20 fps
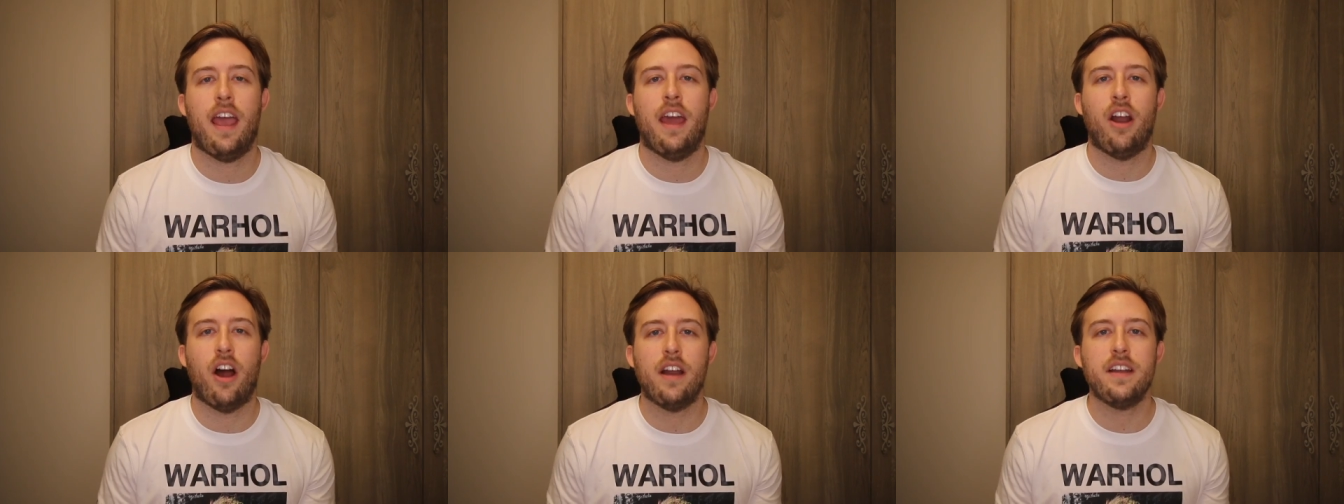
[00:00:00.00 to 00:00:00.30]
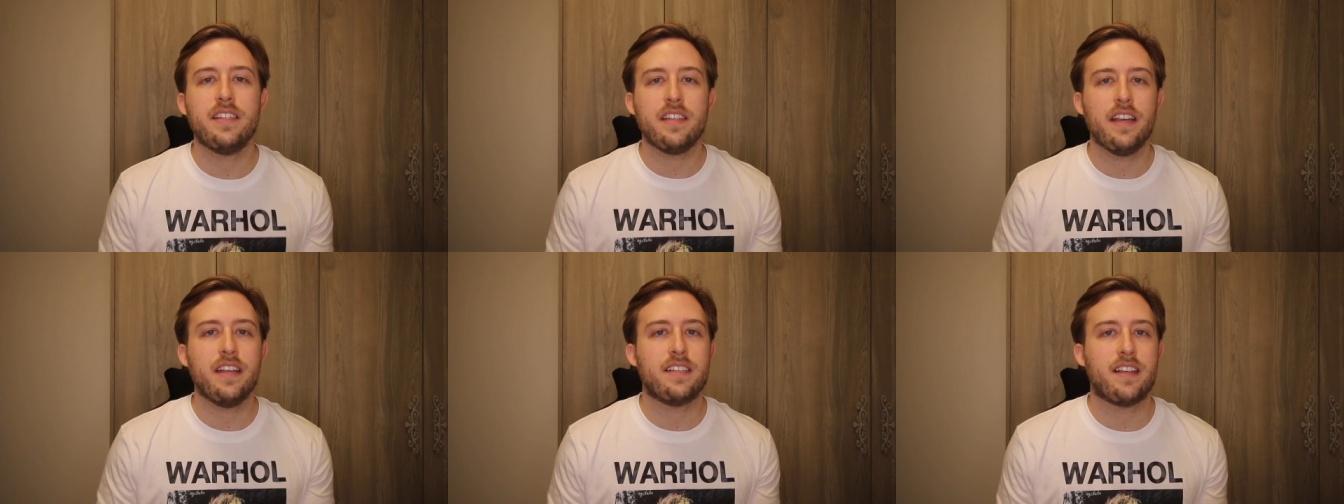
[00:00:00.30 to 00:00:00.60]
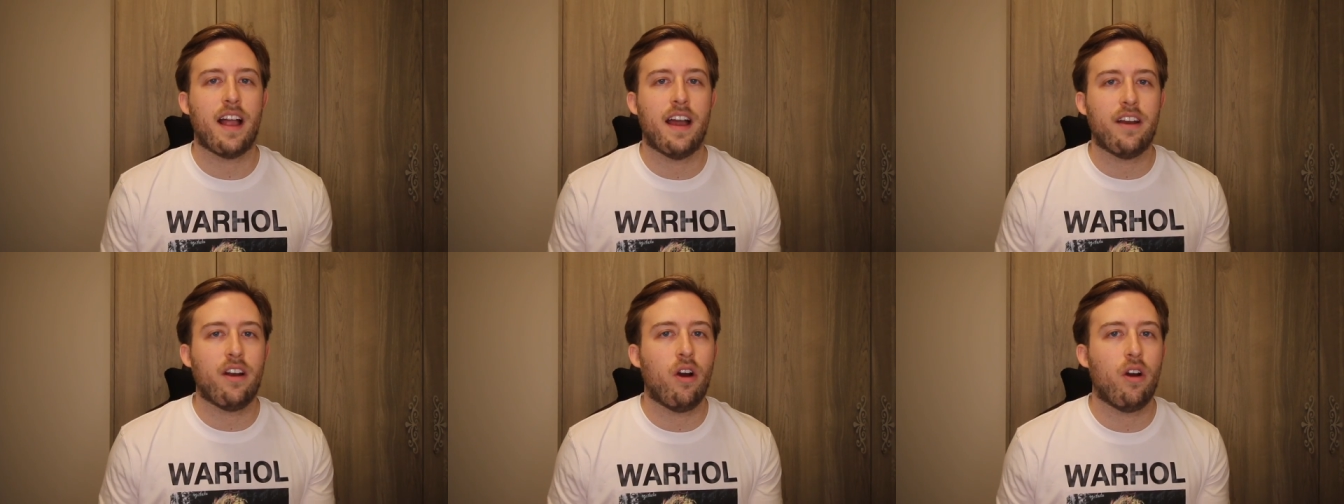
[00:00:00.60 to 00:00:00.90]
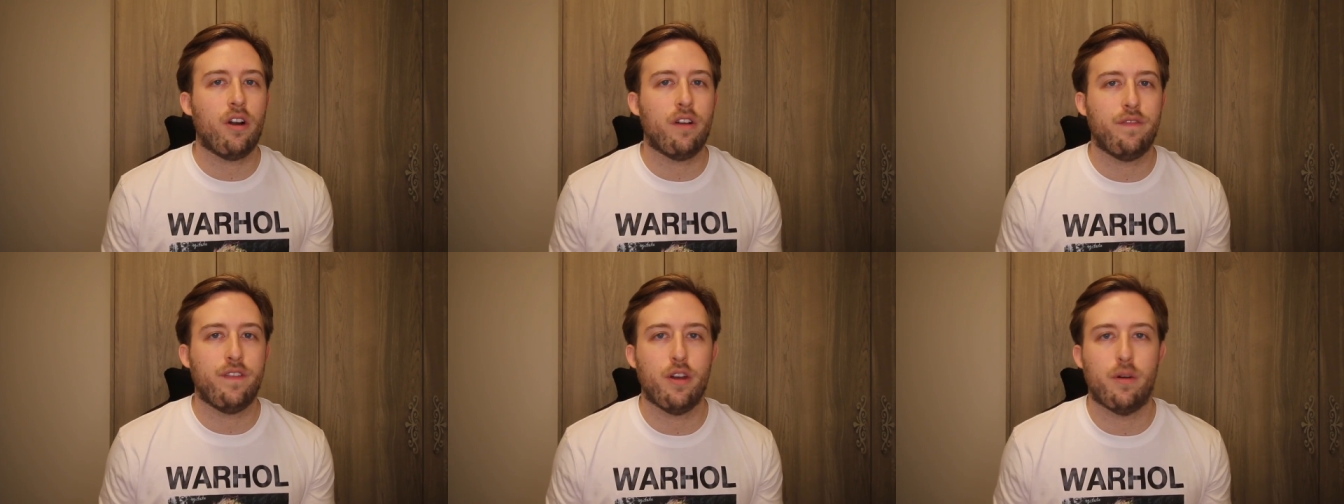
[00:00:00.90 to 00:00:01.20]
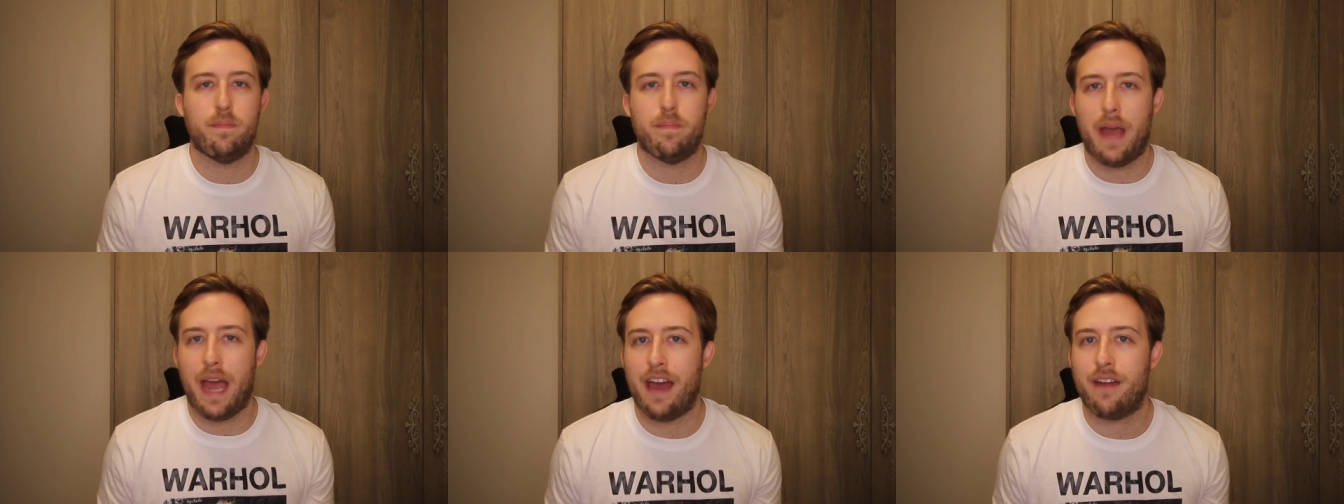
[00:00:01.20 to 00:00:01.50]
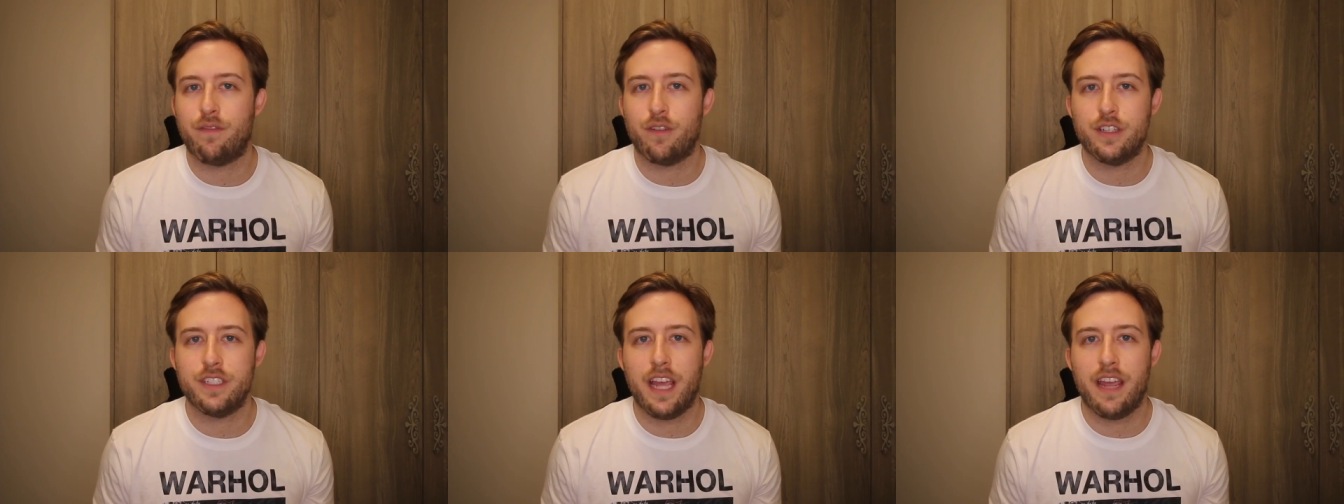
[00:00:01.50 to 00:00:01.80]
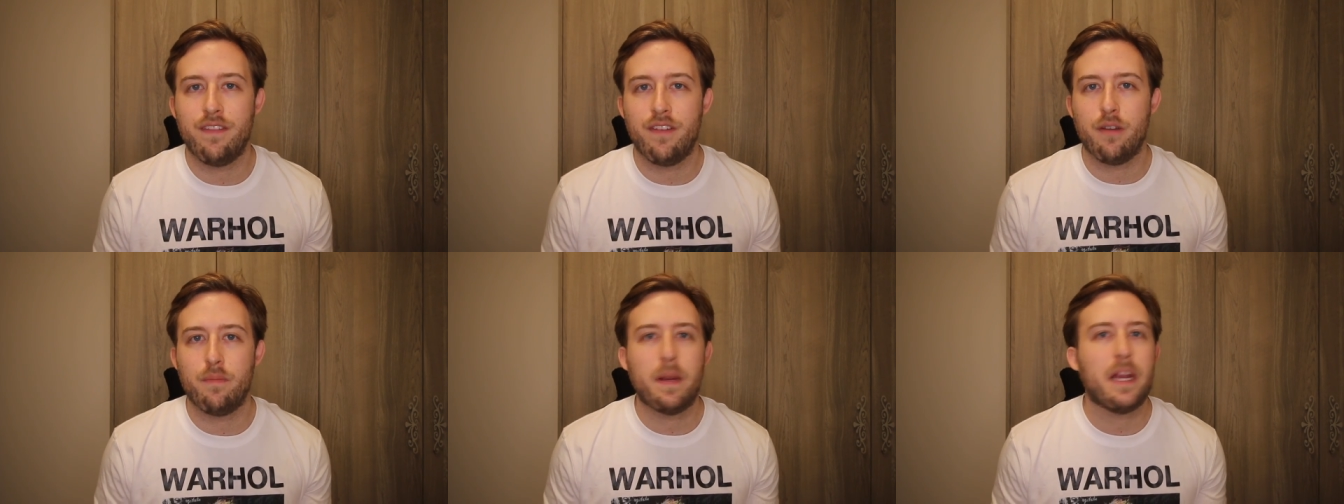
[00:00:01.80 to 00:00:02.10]
And honestly, it's kind of hard to feel bad for
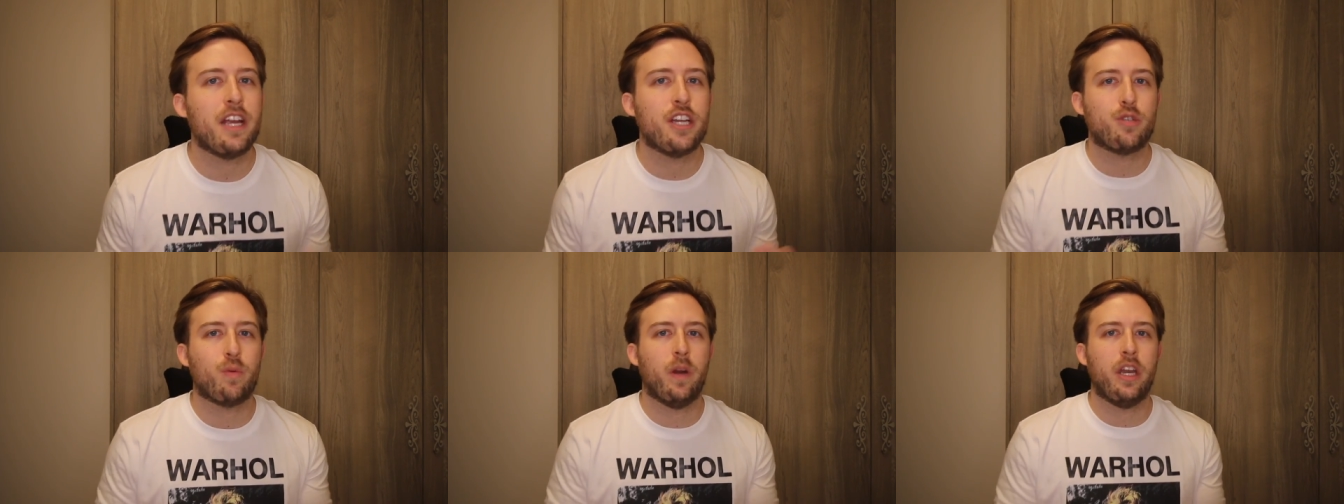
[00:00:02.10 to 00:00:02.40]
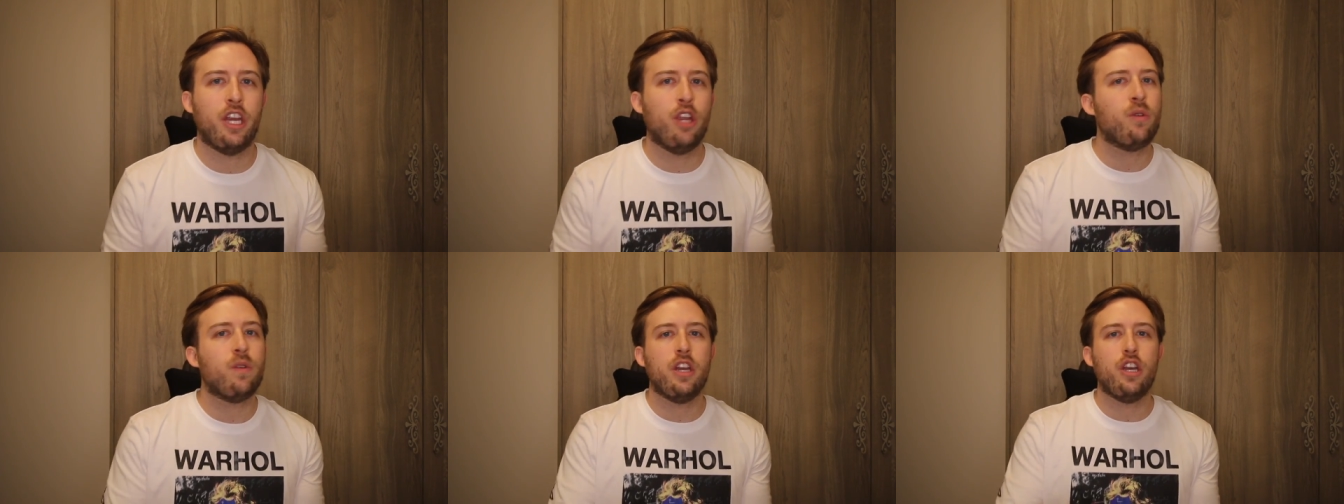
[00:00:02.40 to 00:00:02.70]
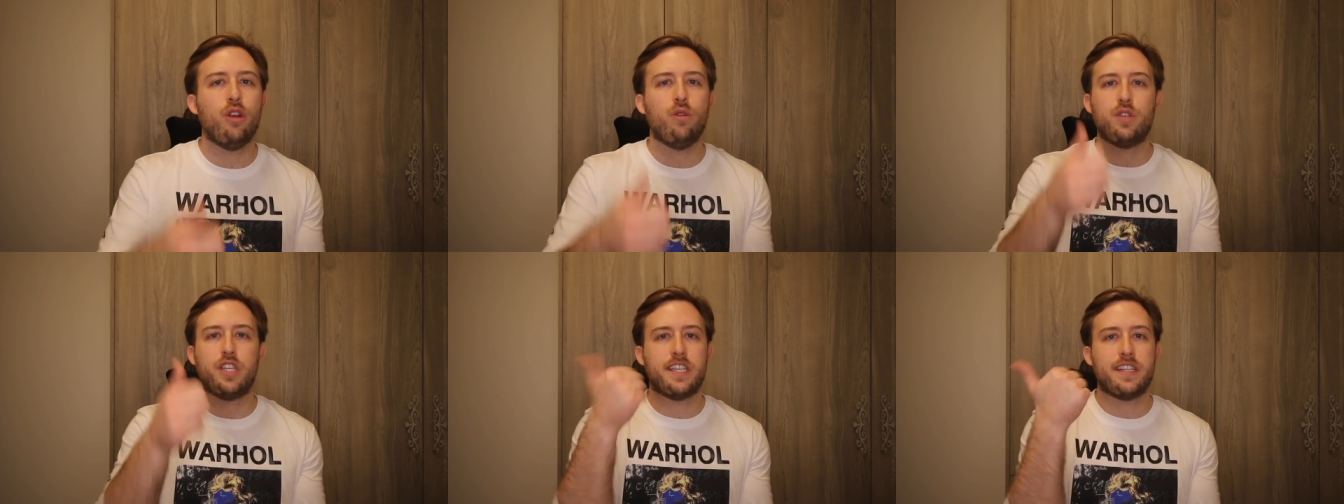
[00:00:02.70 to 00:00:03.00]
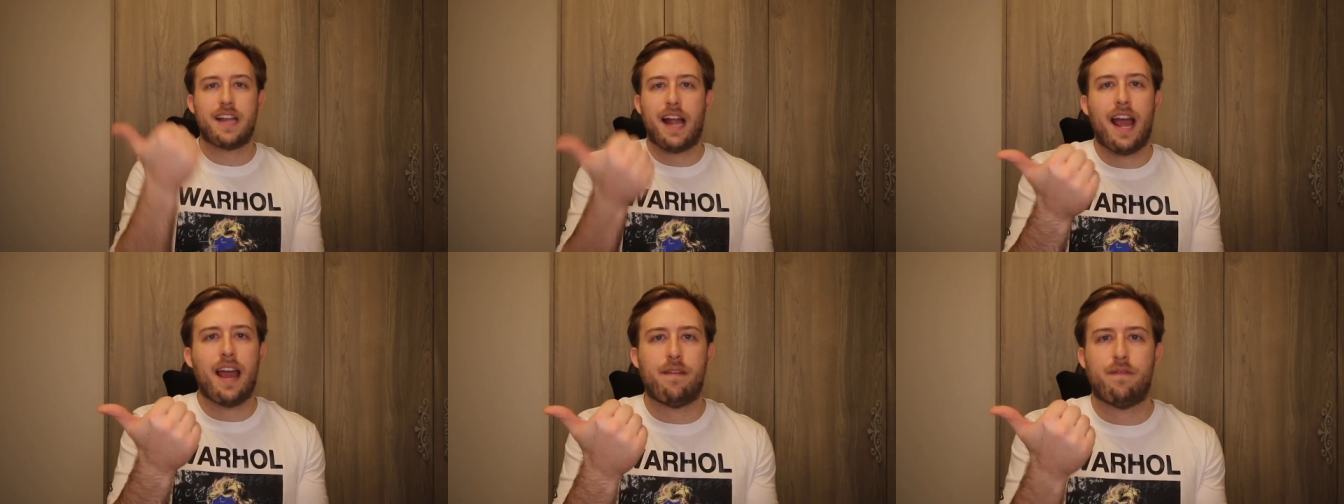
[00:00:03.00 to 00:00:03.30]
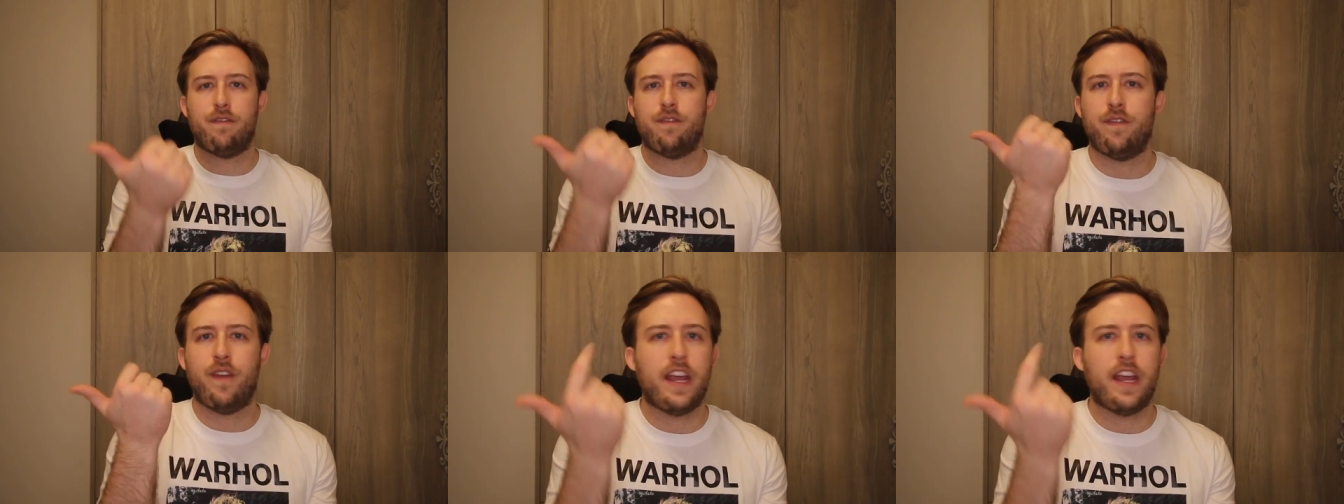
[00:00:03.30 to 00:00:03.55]
David because when you can use Skype,